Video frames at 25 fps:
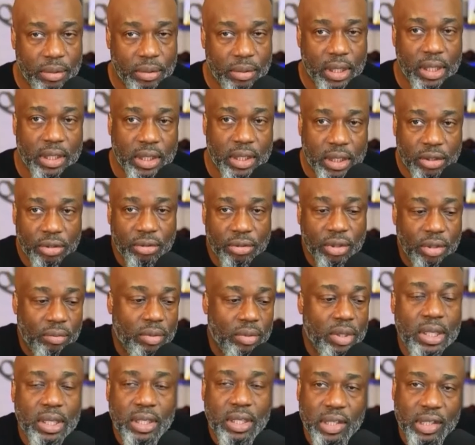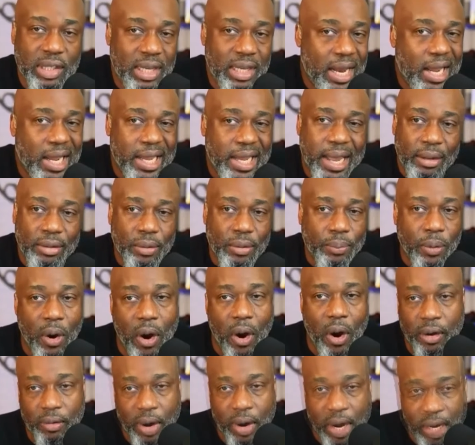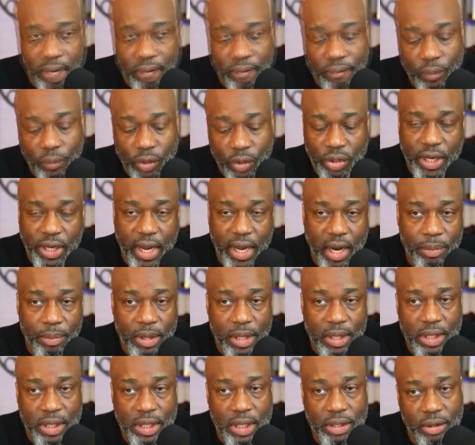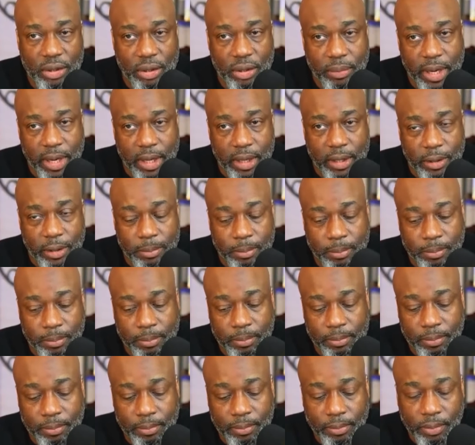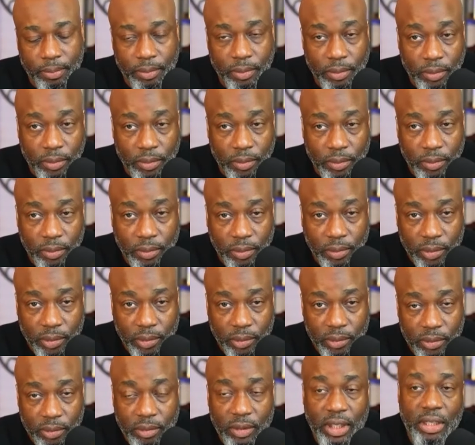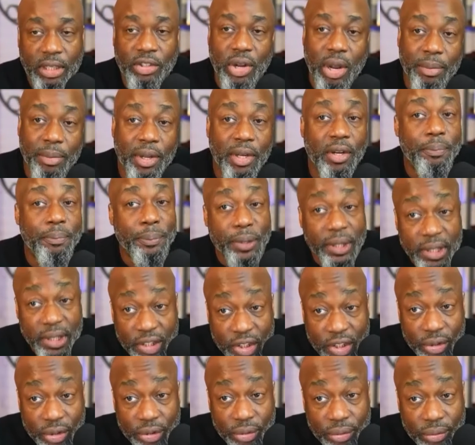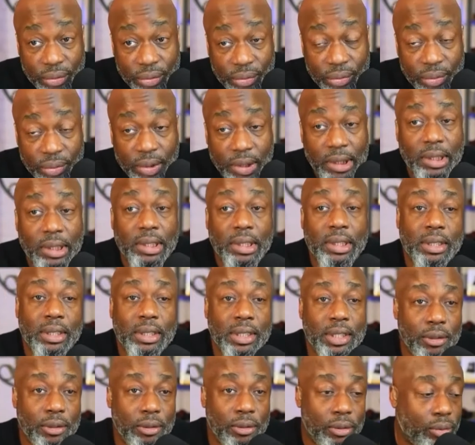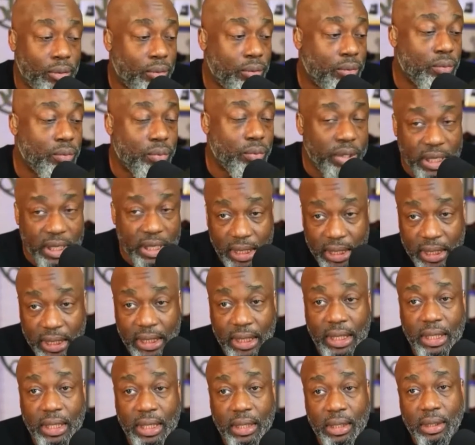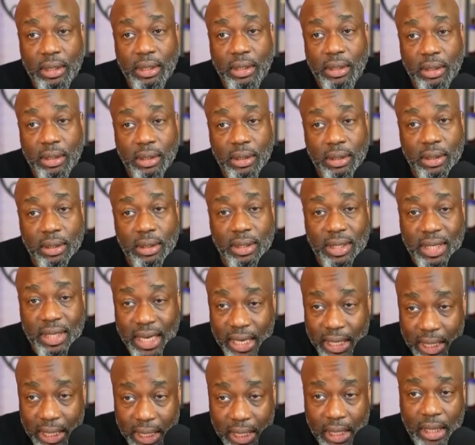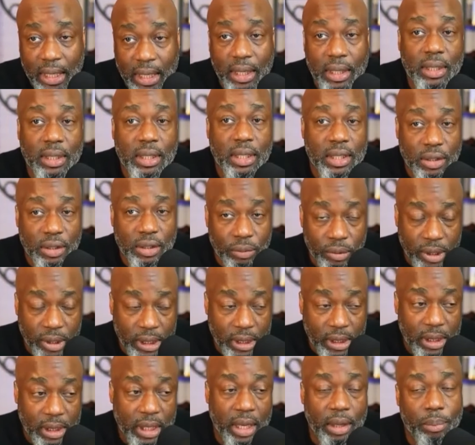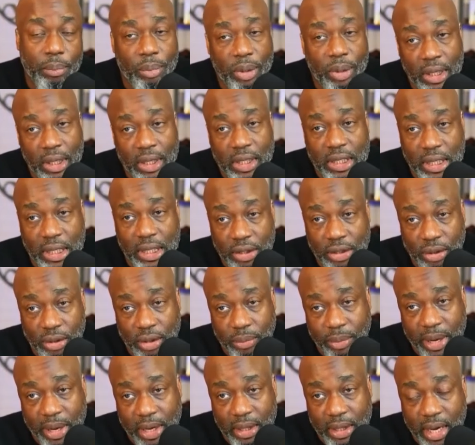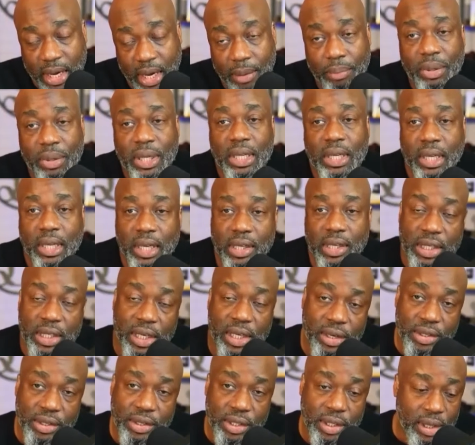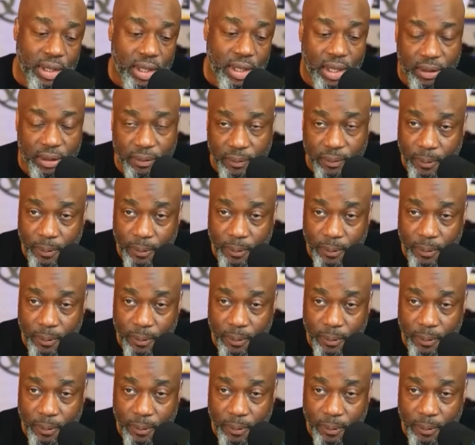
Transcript: things that you can really just knock out the park right now but you got to be intentional about it. so i'm going to push you to really dig in this week and be intentional about that because here's the thing